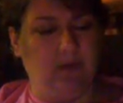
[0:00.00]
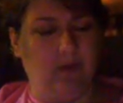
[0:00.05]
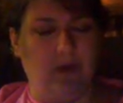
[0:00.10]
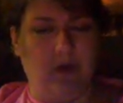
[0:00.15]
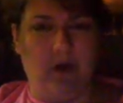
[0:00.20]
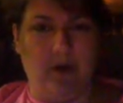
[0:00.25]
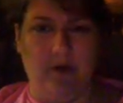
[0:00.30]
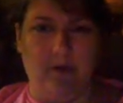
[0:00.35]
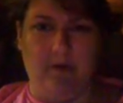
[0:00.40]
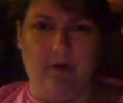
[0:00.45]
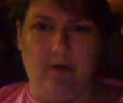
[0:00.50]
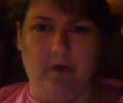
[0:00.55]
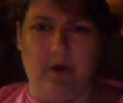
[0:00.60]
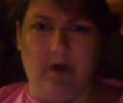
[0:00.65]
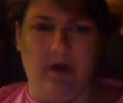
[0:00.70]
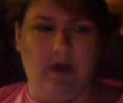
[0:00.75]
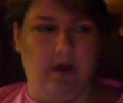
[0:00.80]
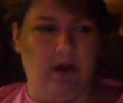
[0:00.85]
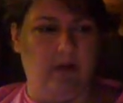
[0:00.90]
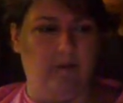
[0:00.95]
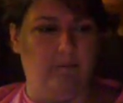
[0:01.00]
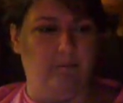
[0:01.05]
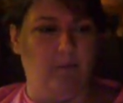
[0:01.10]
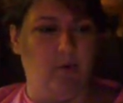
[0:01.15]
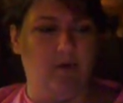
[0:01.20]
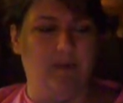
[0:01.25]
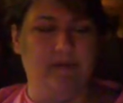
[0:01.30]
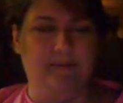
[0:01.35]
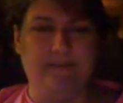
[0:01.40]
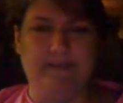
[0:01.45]
me only having
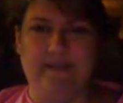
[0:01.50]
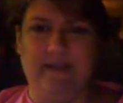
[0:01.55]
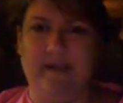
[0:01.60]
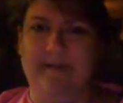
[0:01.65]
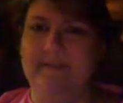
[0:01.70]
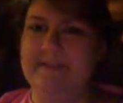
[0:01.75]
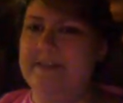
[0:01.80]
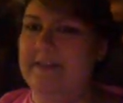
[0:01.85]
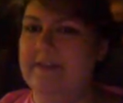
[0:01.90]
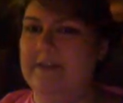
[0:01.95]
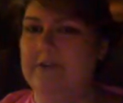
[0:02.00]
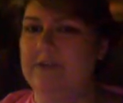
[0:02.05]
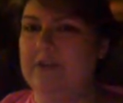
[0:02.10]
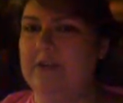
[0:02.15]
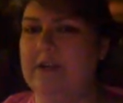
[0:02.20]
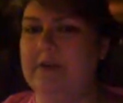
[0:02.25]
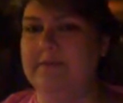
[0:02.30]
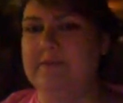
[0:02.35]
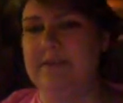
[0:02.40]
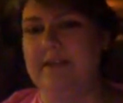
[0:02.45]
2 or 3 books to